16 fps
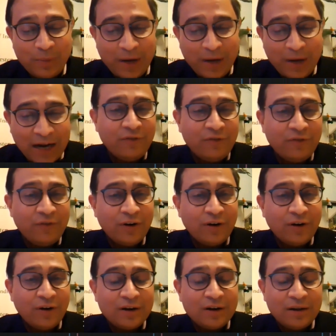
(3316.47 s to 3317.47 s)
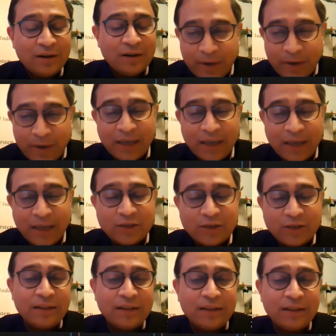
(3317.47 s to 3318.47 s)
platform for bringing
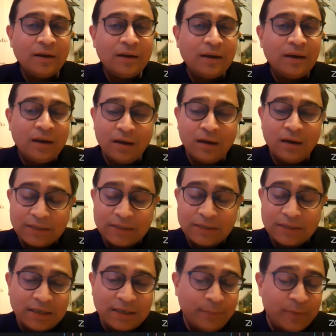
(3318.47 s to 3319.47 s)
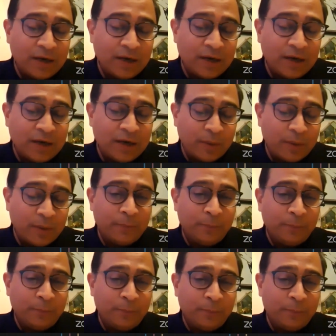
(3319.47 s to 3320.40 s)
together such eminent people.